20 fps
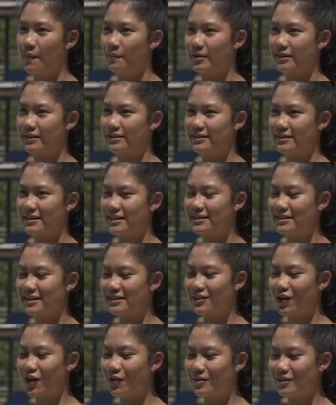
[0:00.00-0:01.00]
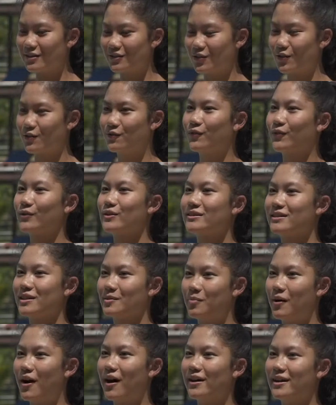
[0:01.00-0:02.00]
But since it's always so forced
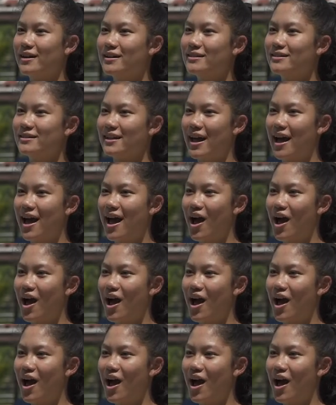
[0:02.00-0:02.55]
upon us,